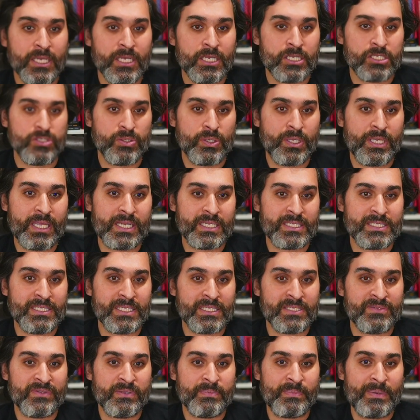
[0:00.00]
So here it says,
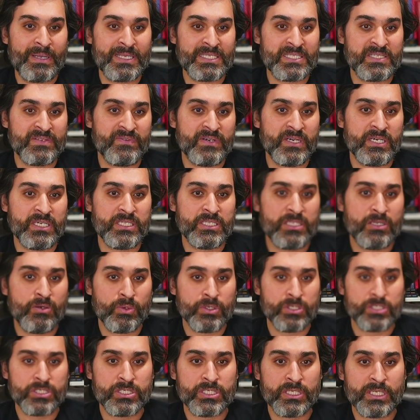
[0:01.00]
for the passive earner,
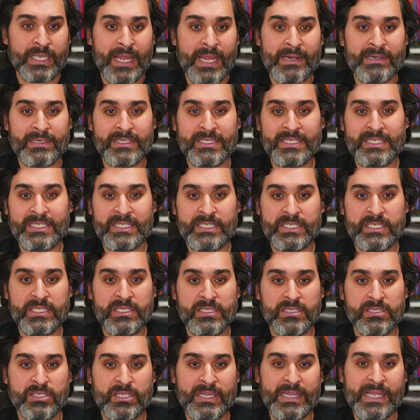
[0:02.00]
want to guaranteed
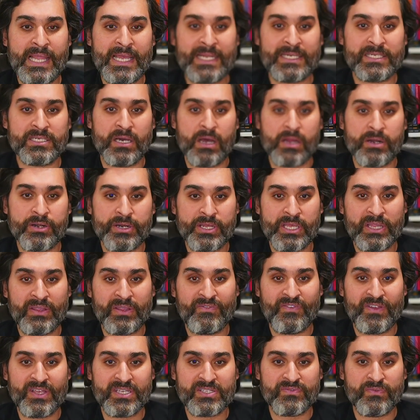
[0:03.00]
yield, lend rETH
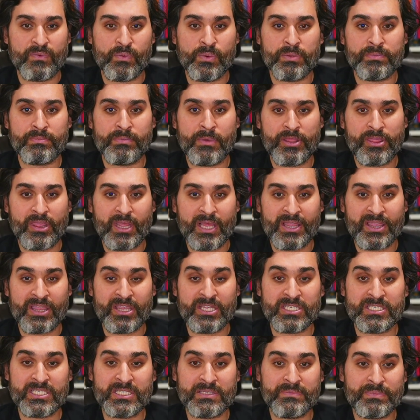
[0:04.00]
fixed for 1 month at
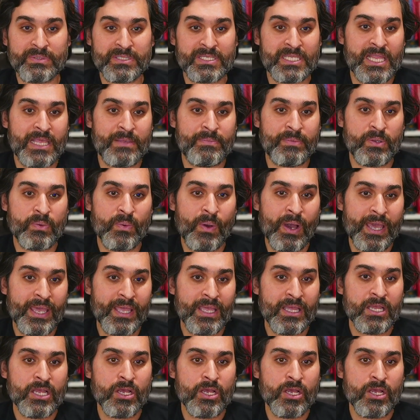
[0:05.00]
13% APY.